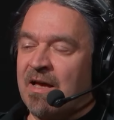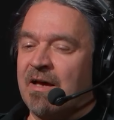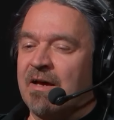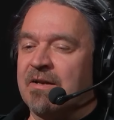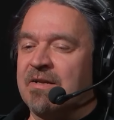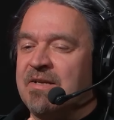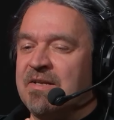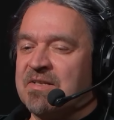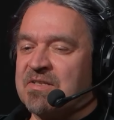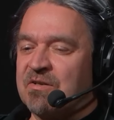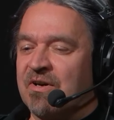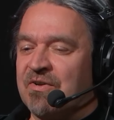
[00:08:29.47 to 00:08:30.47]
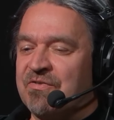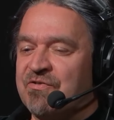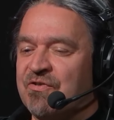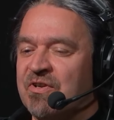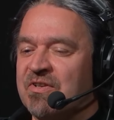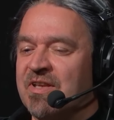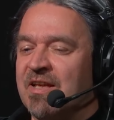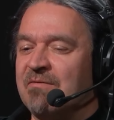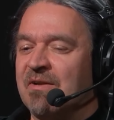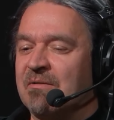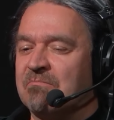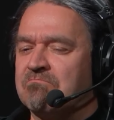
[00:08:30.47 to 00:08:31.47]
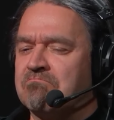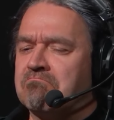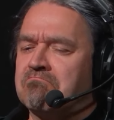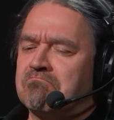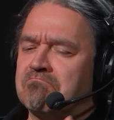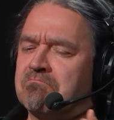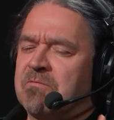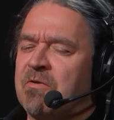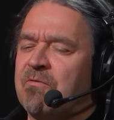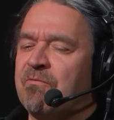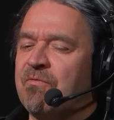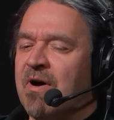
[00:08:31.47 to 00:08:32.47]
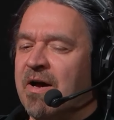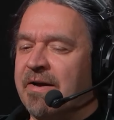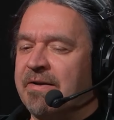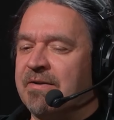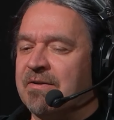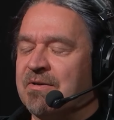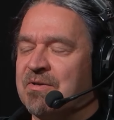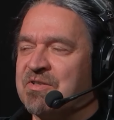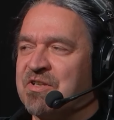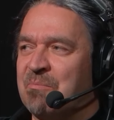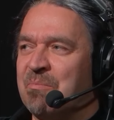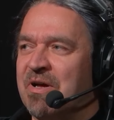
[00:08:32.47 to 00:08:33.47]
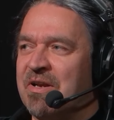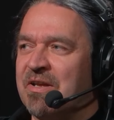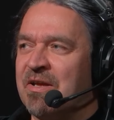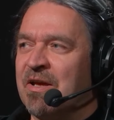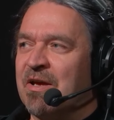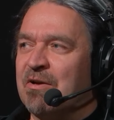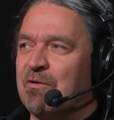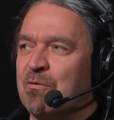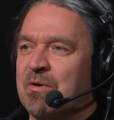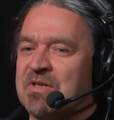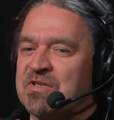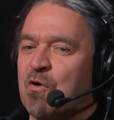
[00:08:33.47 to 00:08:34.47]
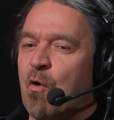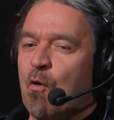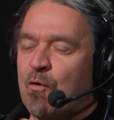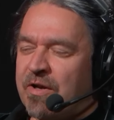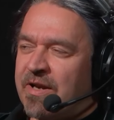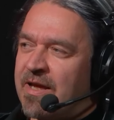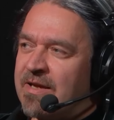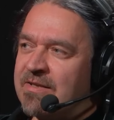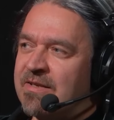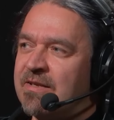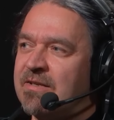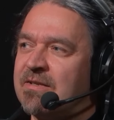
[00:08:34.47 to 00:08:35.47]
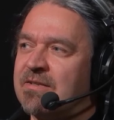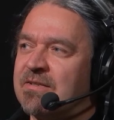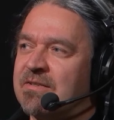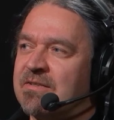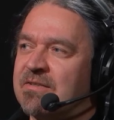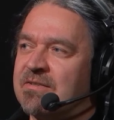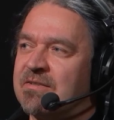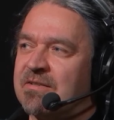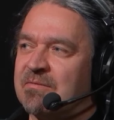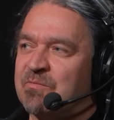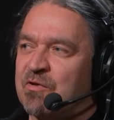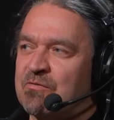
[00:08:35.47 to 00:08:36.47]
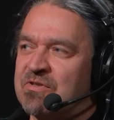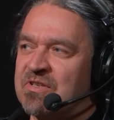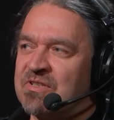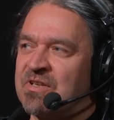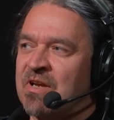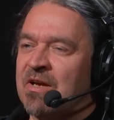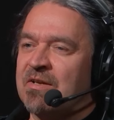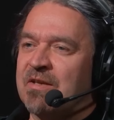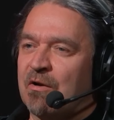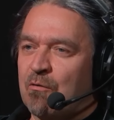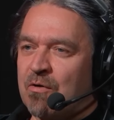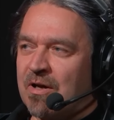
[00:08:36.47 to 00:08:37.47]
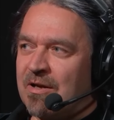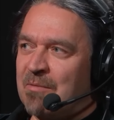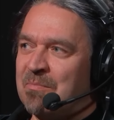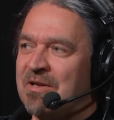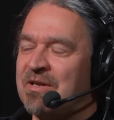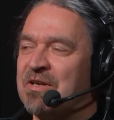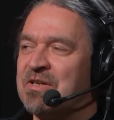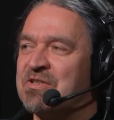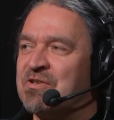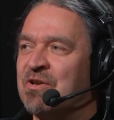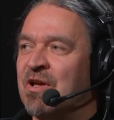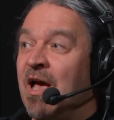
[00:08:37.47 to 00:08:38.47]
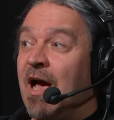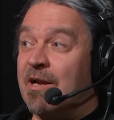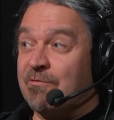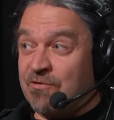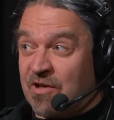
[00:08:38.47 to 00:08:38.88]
And each country, they will find somebody who is coordinating the process, the local application, and